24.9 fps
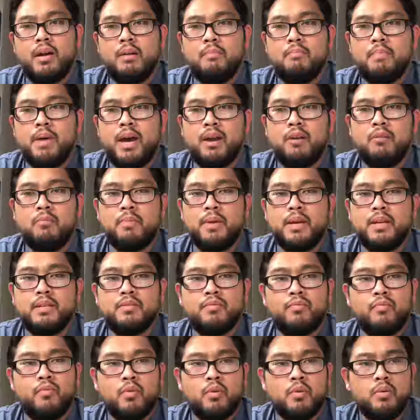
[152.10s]
battle base
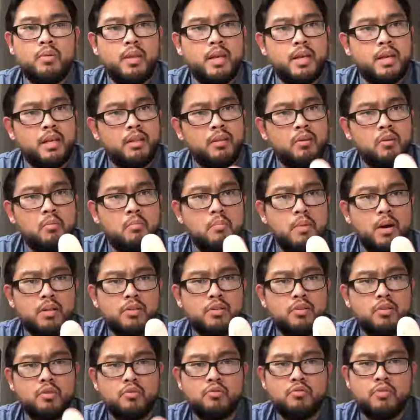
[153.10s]
for like a little
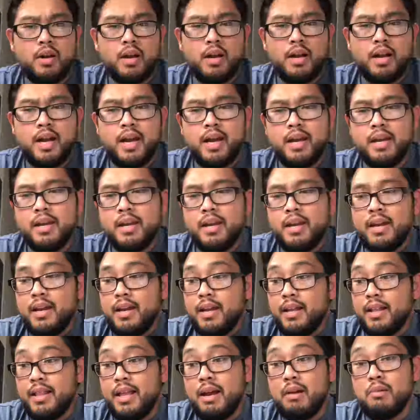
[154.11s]
monster truck guy.
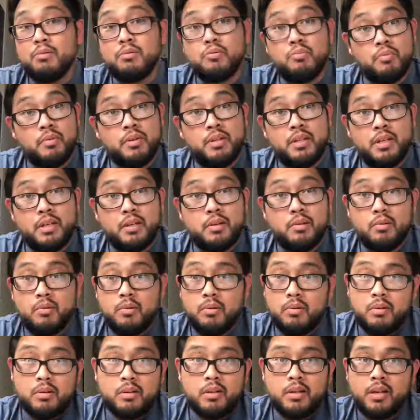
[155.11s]
And that was really
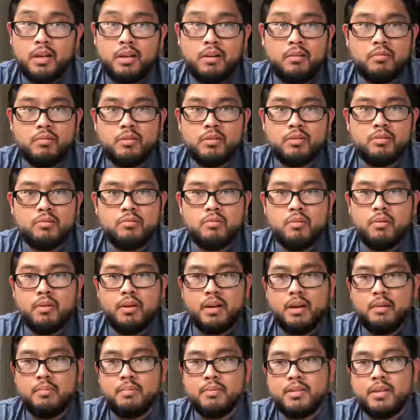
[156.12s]
cool. Just
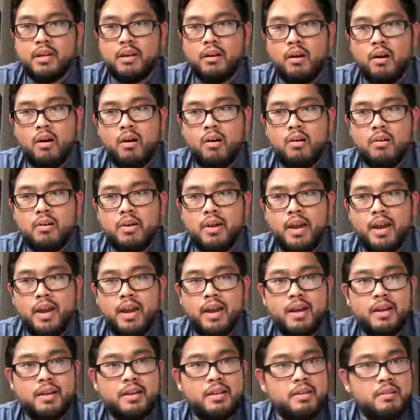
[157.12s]
growing up, it's like, oh
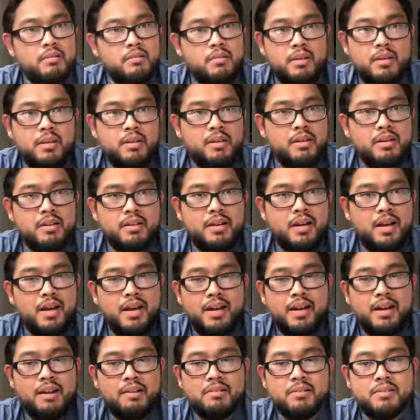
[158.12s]
yeah, he can
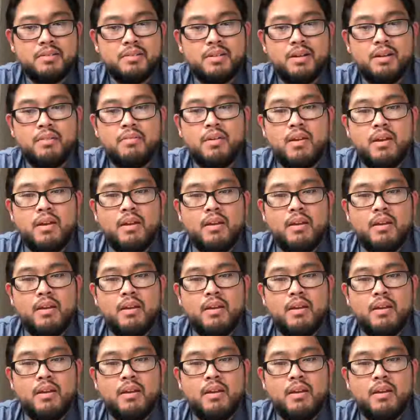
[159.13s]
hide out and stuff.